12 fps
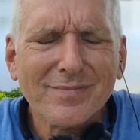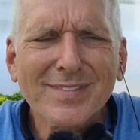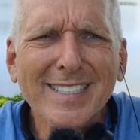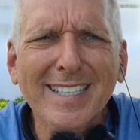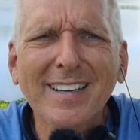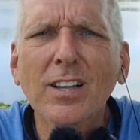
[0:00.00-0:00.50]

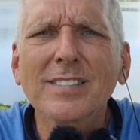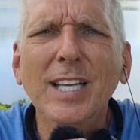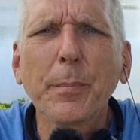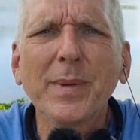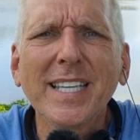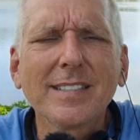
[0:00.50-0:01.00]
And all
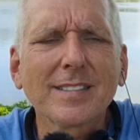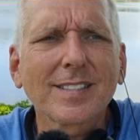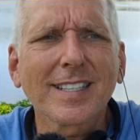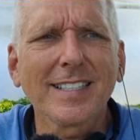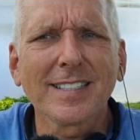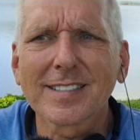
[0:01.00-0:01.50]
that means
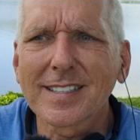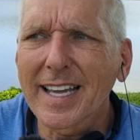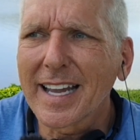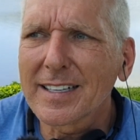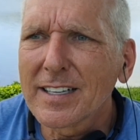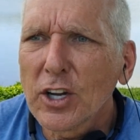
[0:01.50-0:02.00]
is
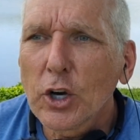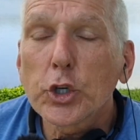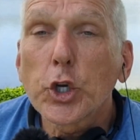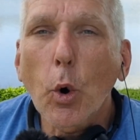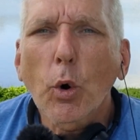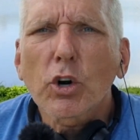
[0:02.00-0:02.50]
that
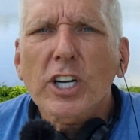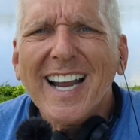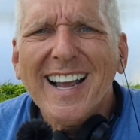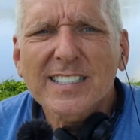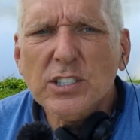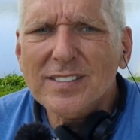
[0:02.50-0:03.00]
your
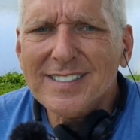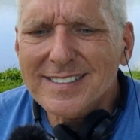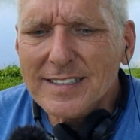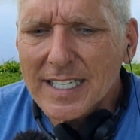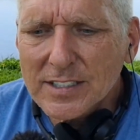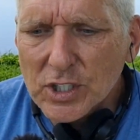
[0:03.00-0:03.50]
conscious
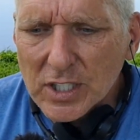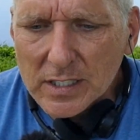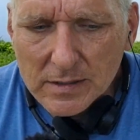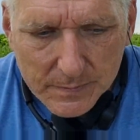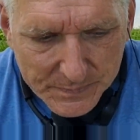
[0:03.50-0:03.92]
intention